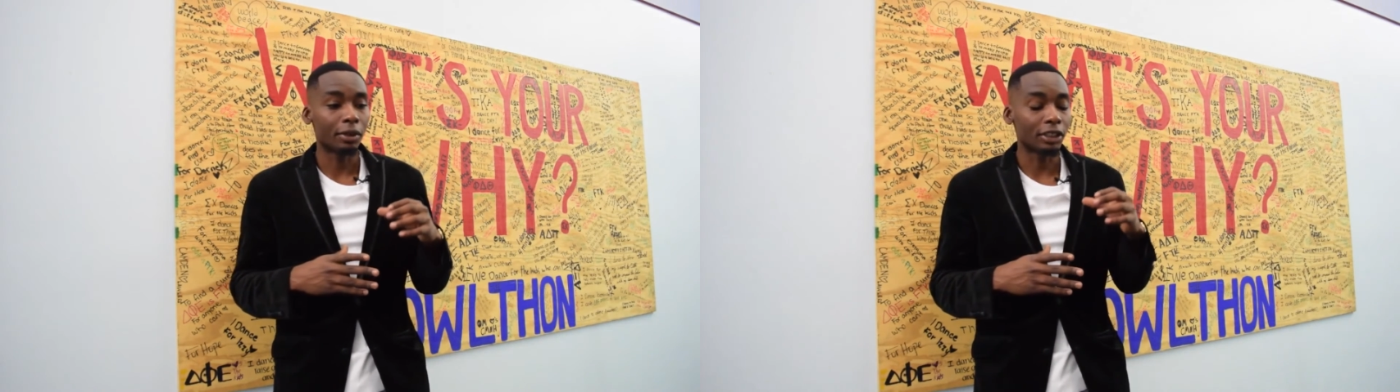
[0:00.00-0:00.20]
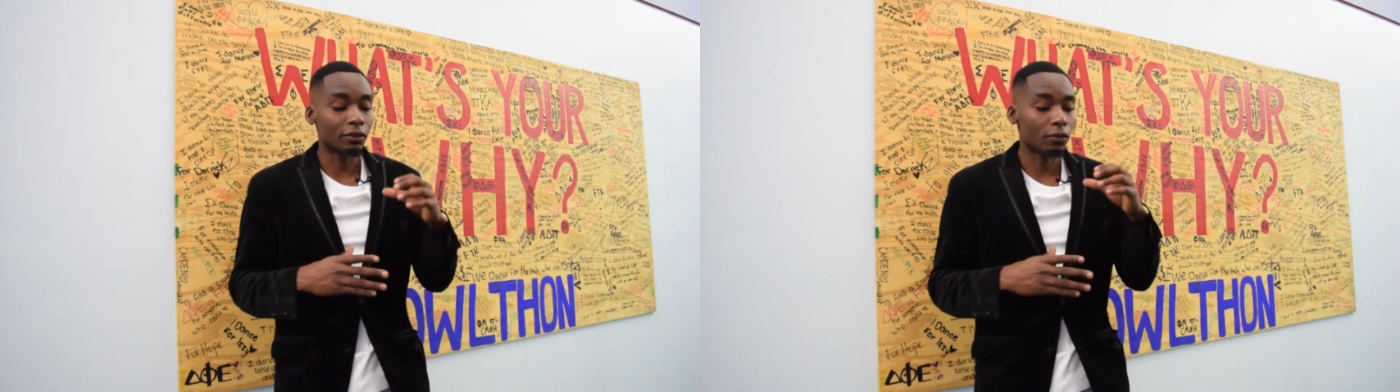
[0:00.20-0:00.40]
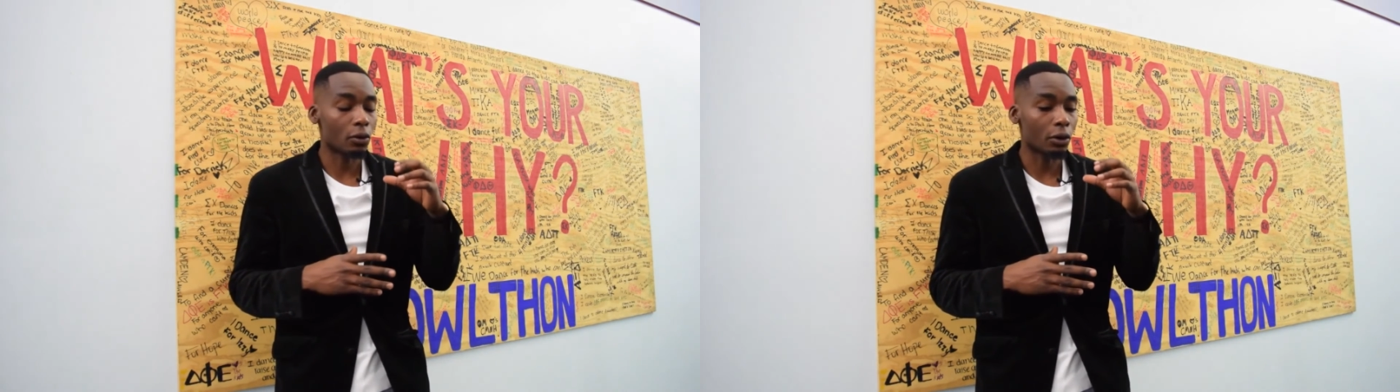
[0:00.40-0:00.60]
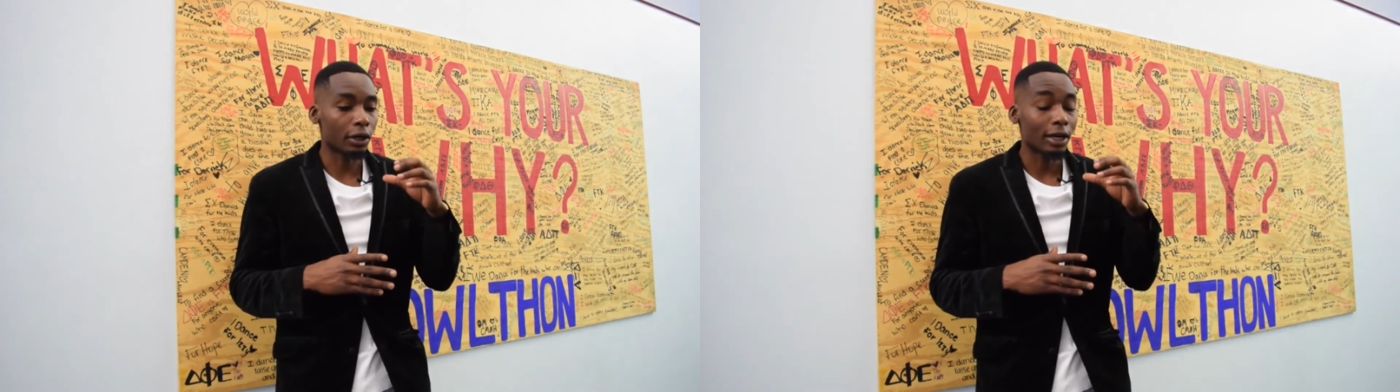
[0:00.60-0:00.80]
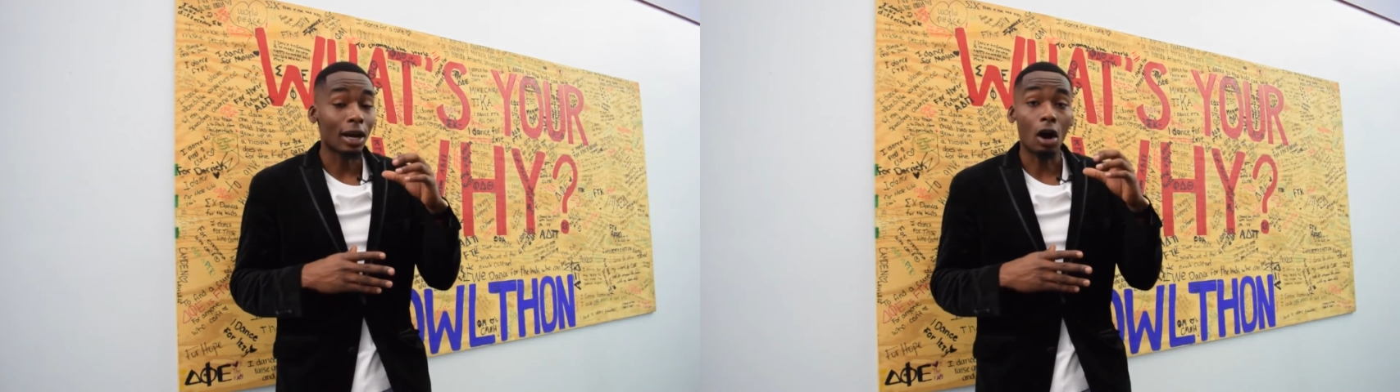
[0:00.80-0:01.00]
but it's
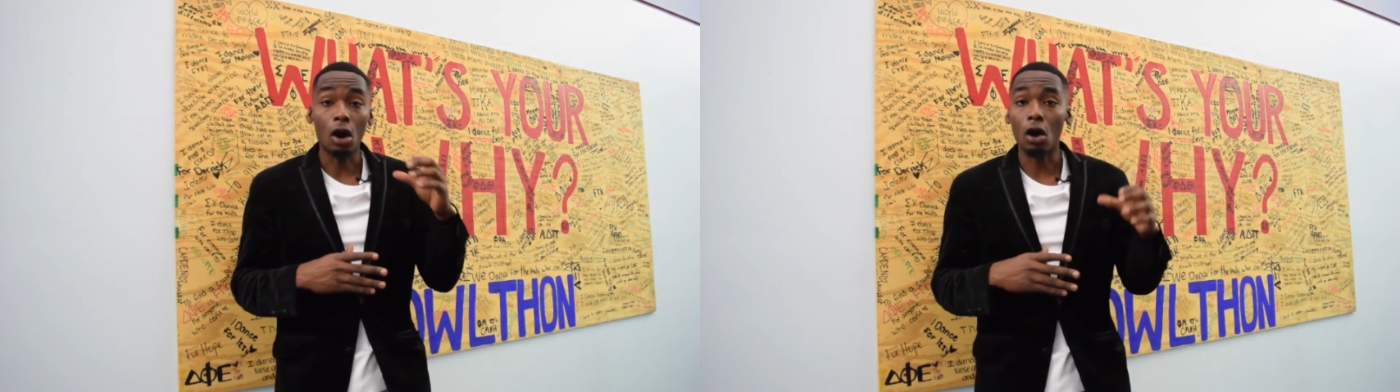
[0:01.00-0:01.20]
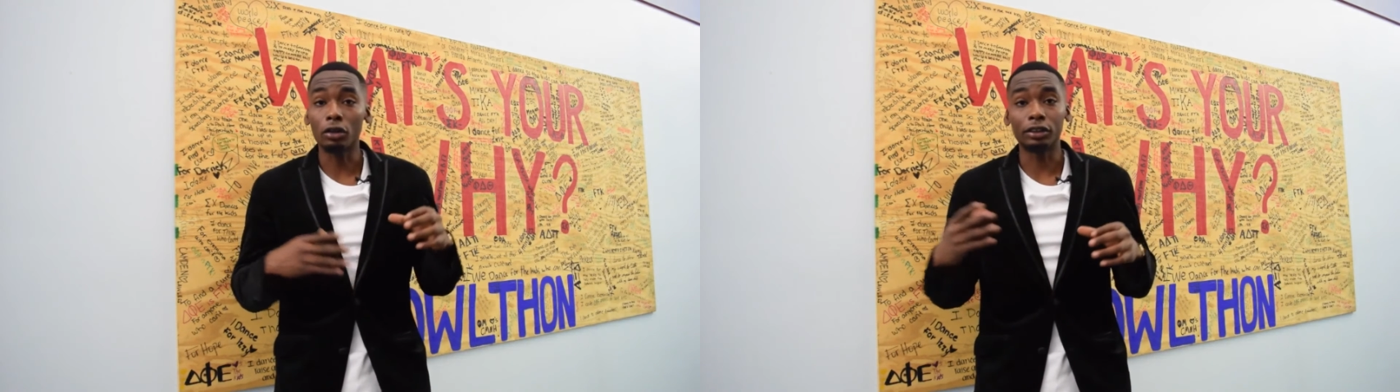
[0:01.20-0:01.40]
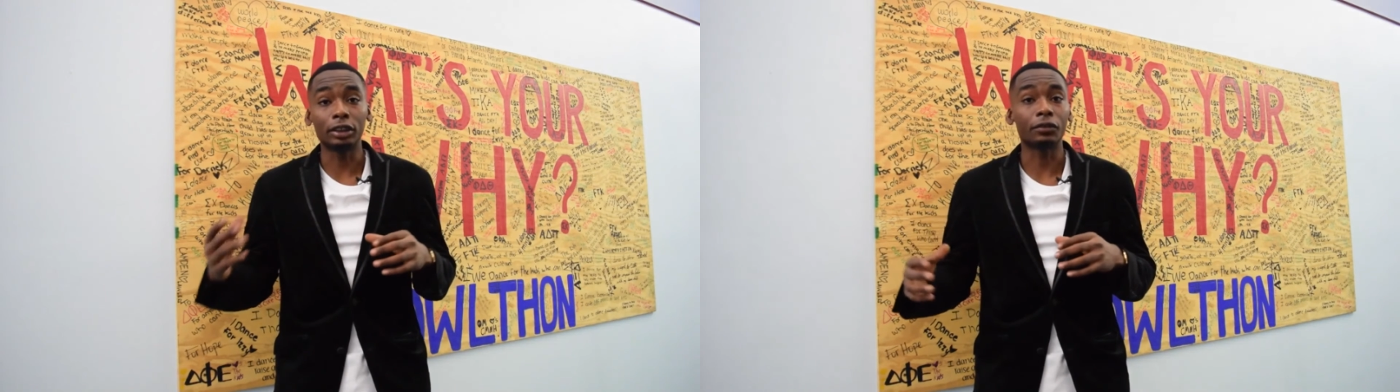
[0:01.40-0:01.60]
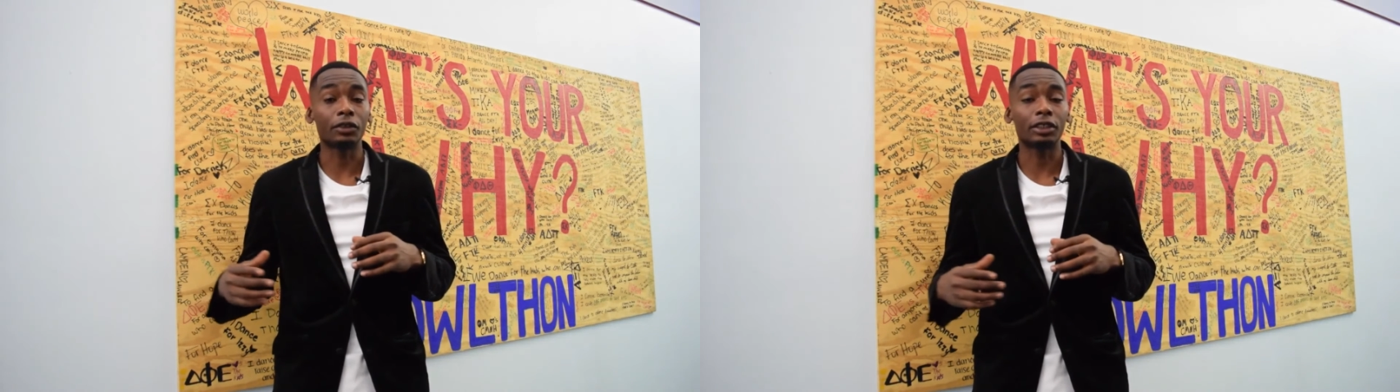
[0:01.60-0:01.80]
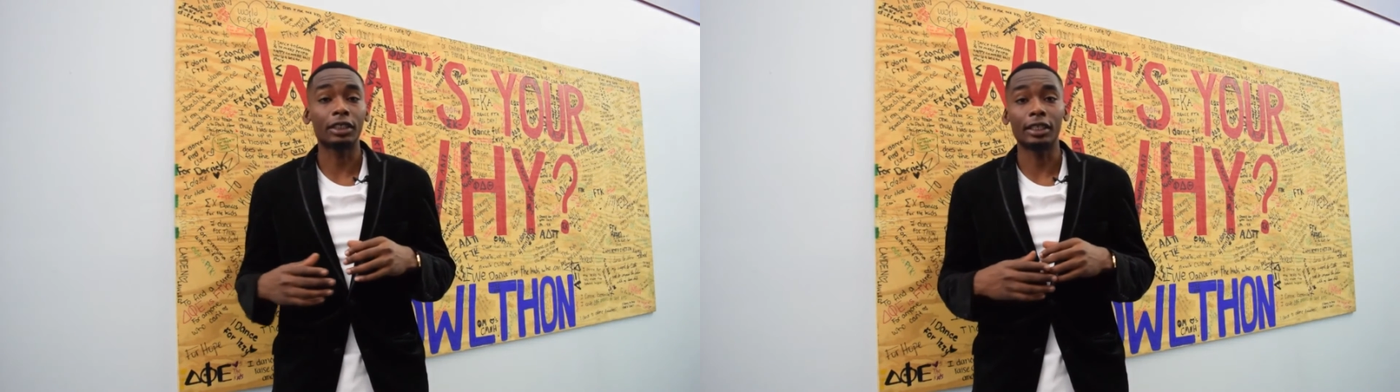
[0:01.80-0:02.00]
for all
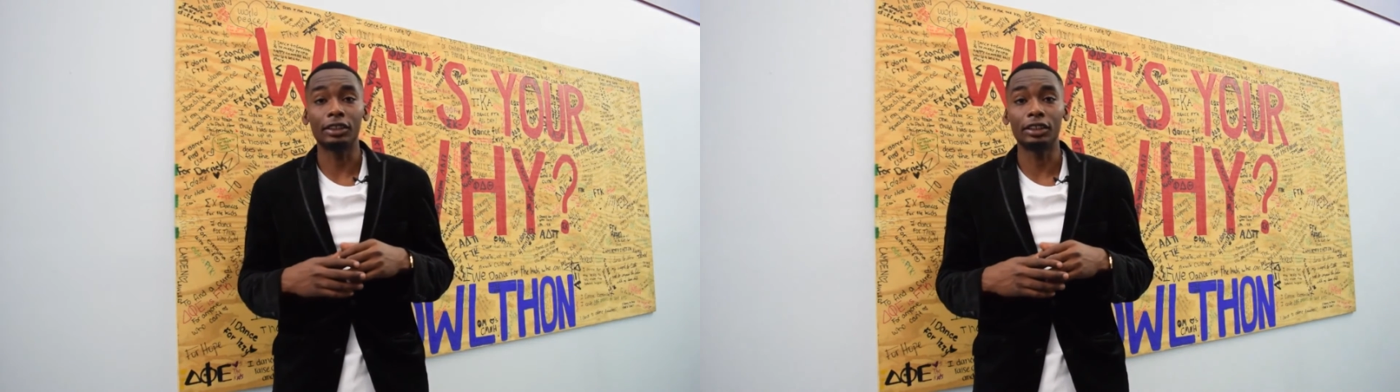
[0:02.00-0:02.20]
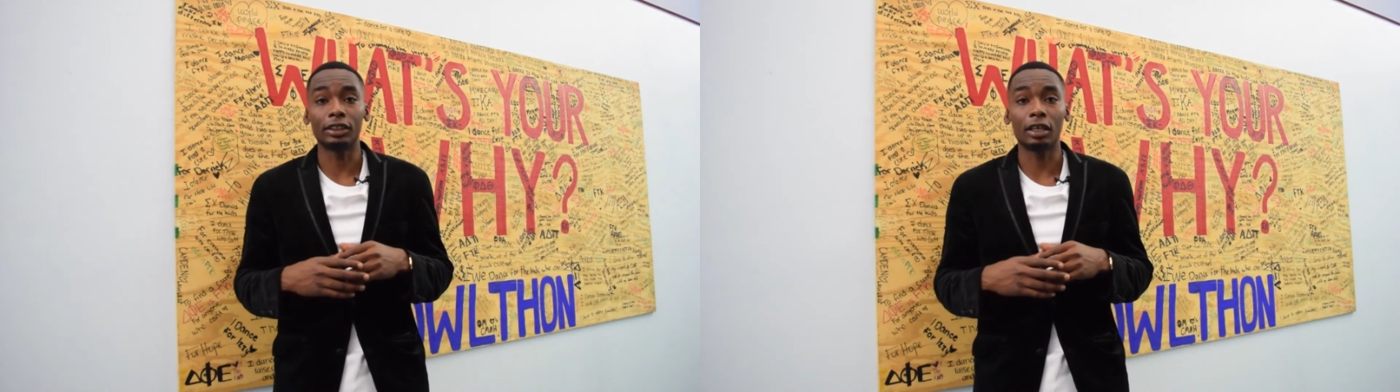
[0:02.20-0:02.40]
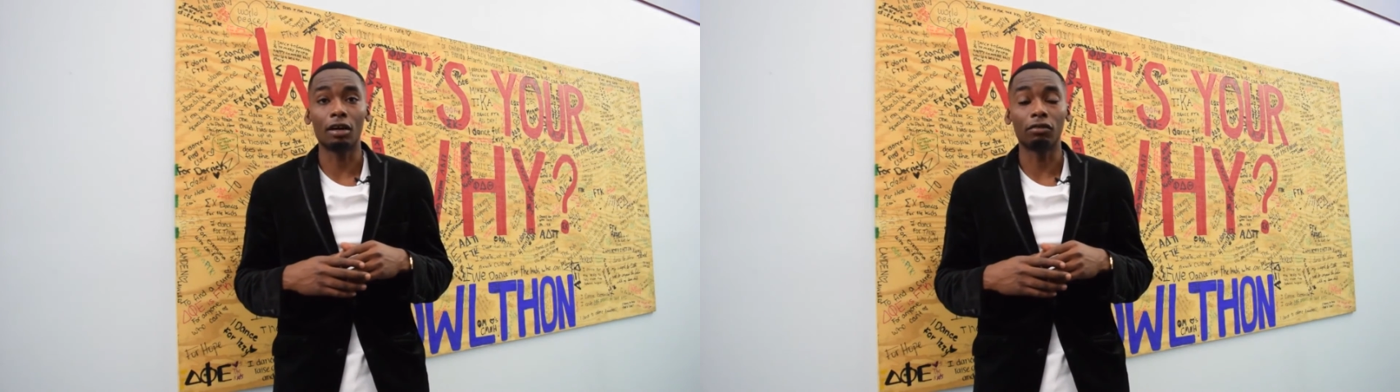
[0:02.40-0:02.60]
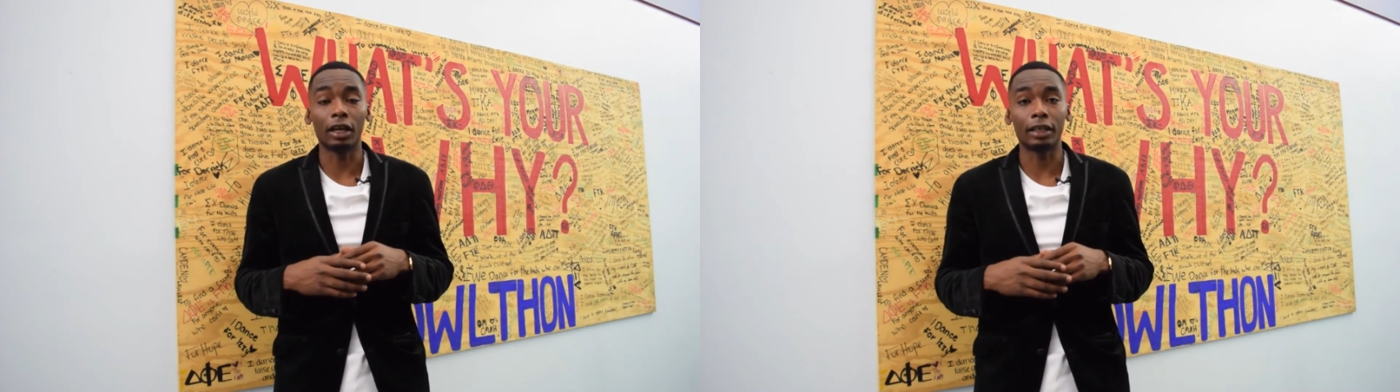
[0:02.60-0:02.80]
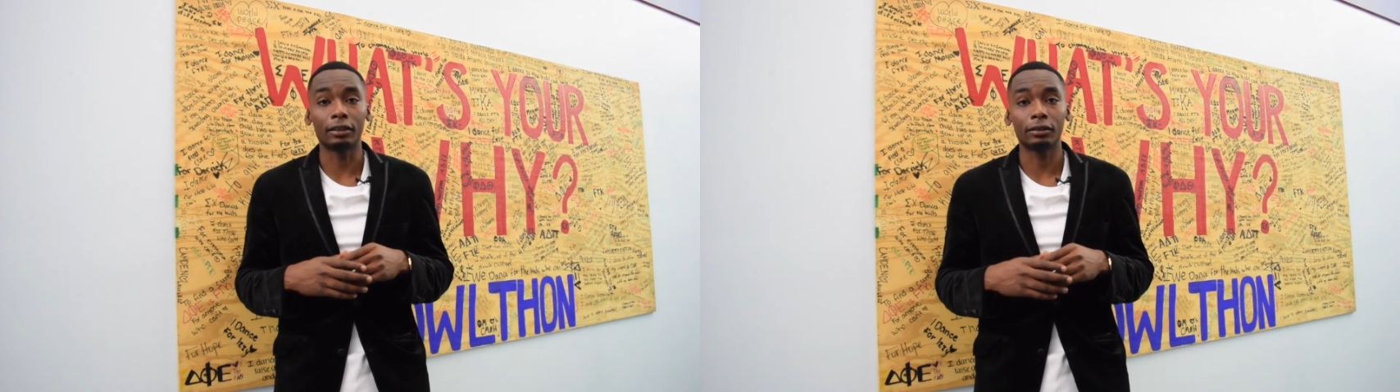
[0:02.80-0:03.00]
different stages of
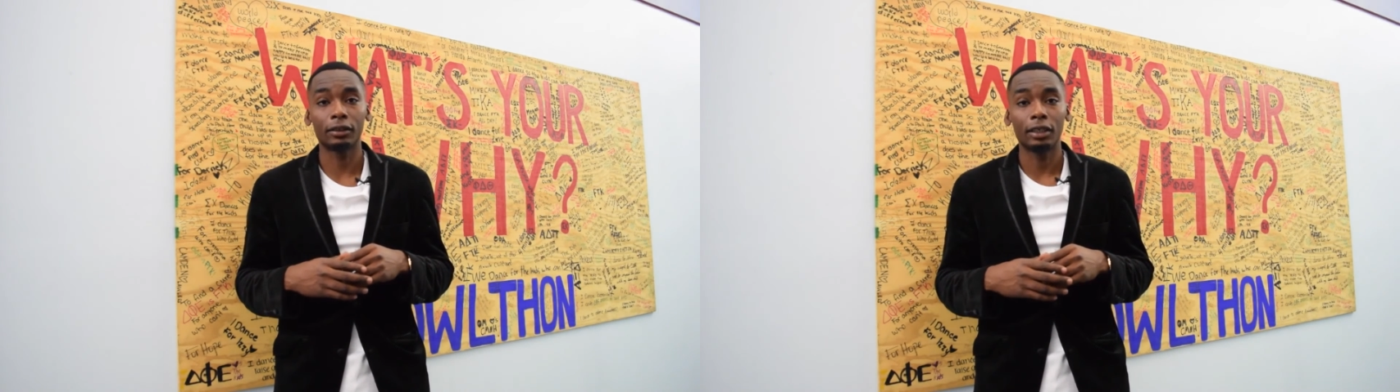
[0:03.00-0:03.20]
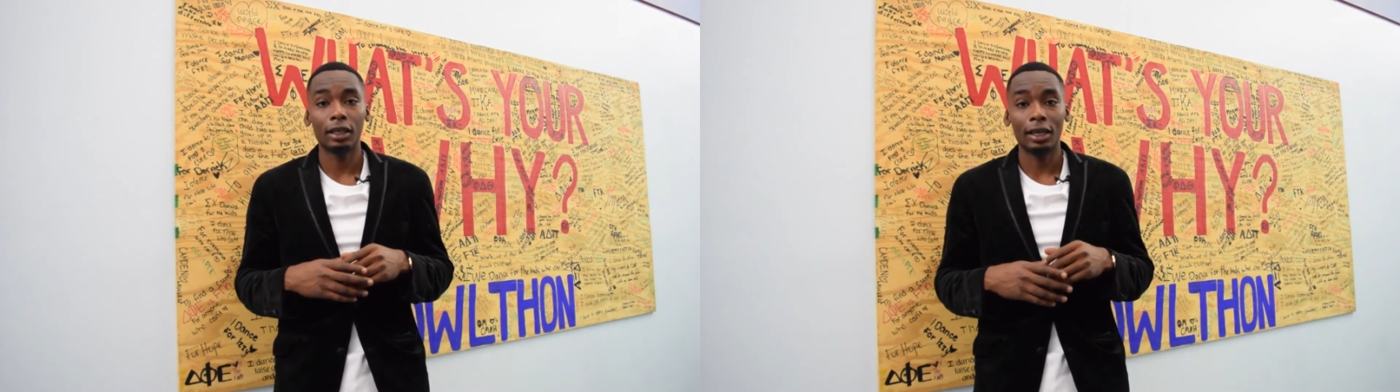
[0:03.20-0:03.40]
life.